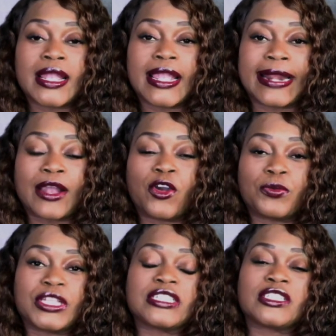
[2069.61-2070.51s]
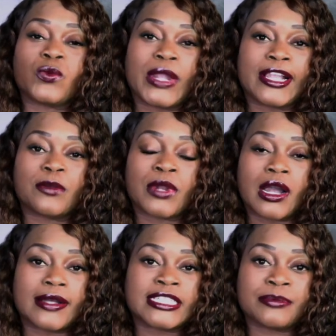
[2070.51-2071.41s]
And I hope this is a wake-up
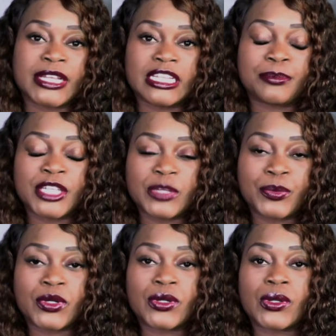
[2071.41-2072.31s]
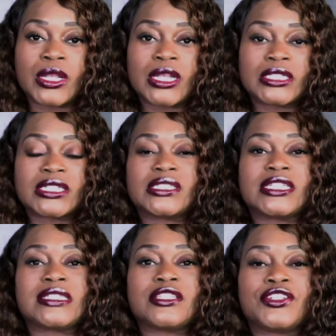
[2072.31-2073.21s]
call to many people to
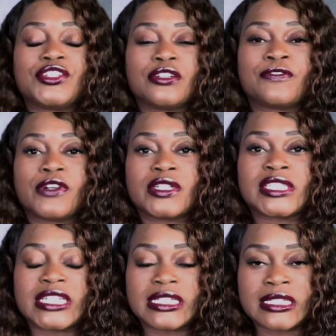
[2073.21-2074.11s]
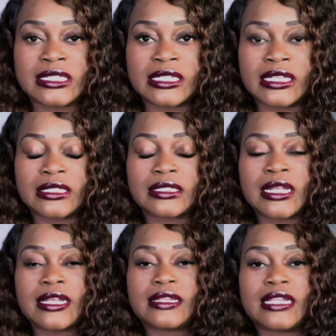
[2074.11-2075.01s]
listen to your first instinct.
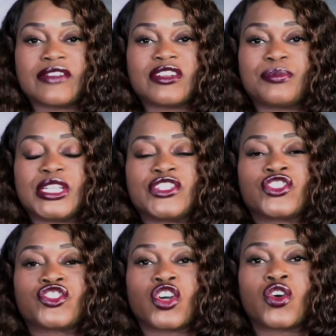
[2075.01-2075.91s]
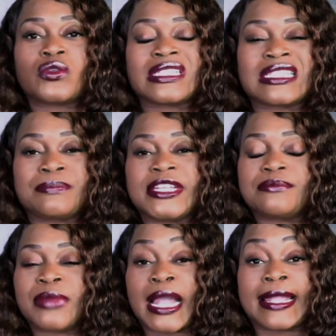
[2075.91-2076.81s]
Never be so
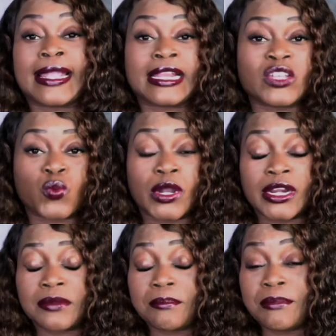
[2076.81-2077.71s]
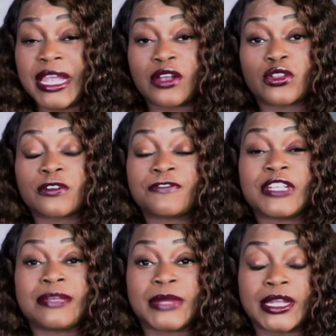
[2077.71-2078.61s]
smitten by anyone, male or
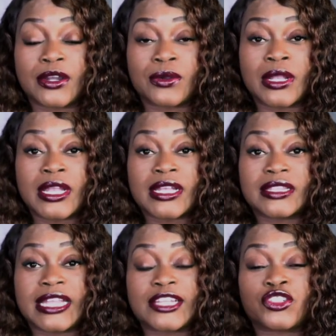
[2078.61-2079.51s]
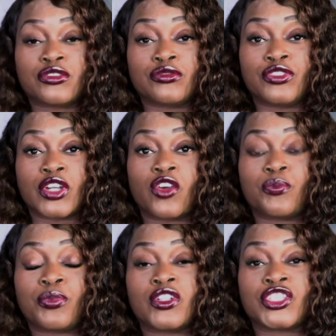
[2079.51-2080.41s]
female, that you
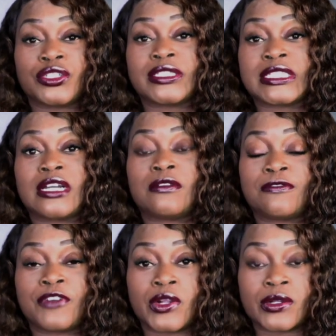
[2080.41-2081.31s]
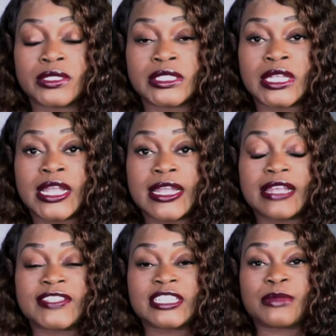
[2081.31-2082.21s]
don't put yourself first.
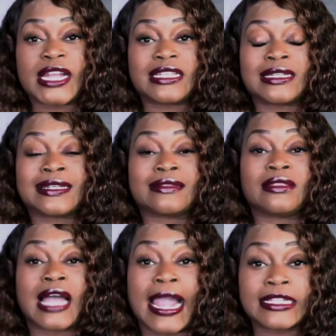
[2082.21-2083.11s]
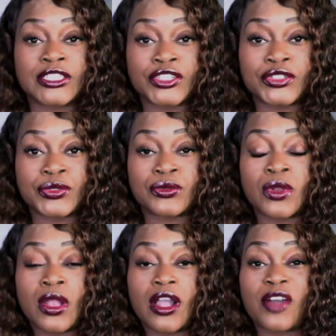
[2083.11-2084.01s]
If somebody can lie to you
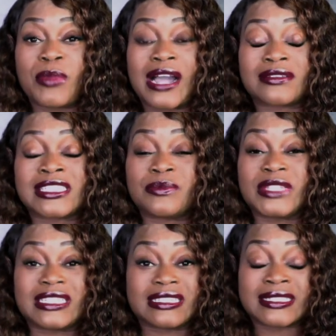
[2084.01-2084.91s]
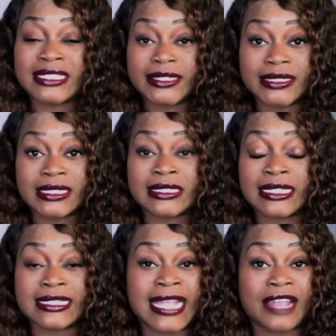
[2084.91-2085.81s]
about something as serious
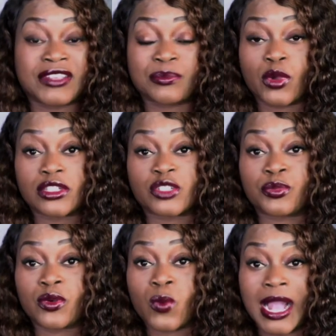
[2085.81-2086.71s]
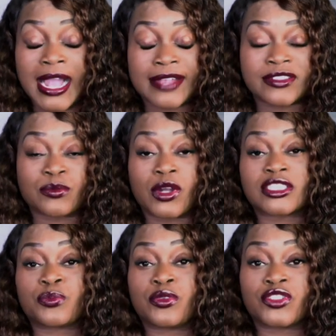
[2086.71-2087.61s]
as having multiple wives and
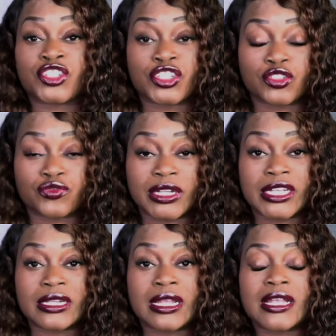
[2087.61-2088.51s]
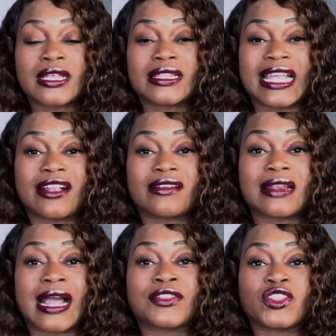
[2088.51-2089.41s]
multiple children, they are
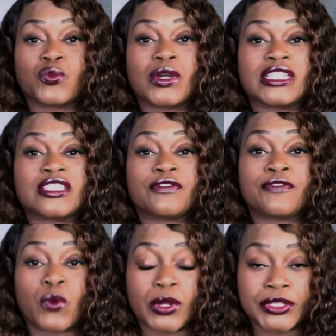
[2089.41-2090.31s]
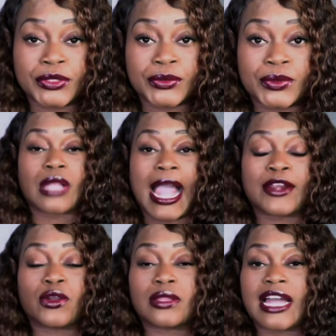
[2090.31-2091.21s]
not the ones for you. I
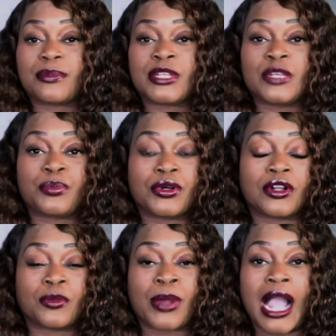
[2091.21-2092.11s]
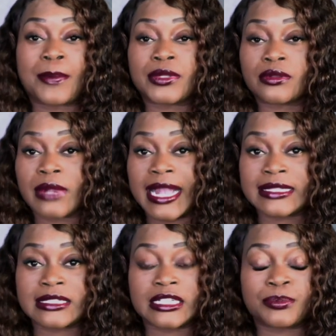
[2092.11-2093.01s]
know a lot of people are
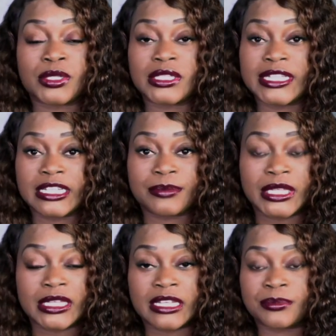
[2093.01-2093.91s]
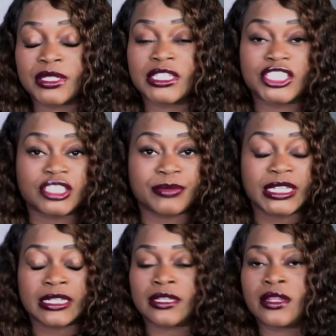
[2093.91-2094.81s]
popularizing polygamy and
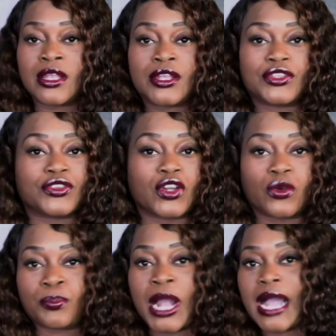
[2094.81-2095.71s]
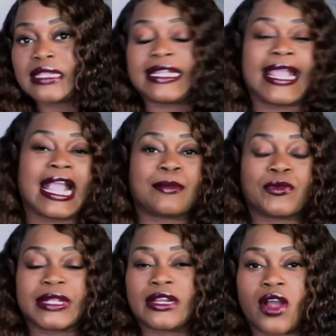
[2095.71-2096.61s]
polygyny and, you know,
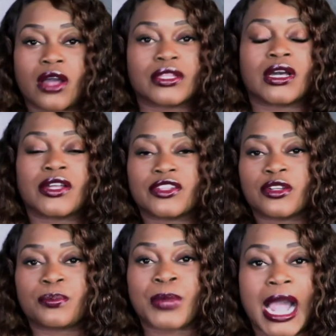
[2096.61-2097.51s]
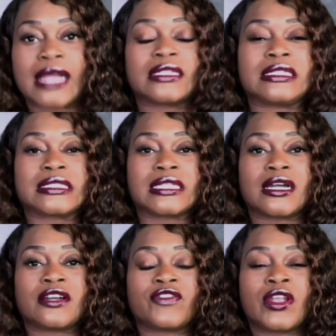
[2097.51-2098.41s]
polyamory and all the other poly
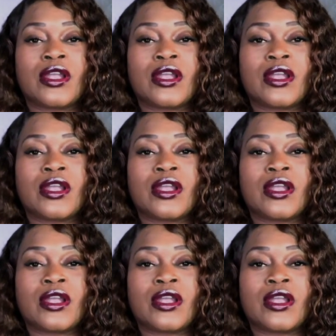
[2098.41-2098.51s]
stuff.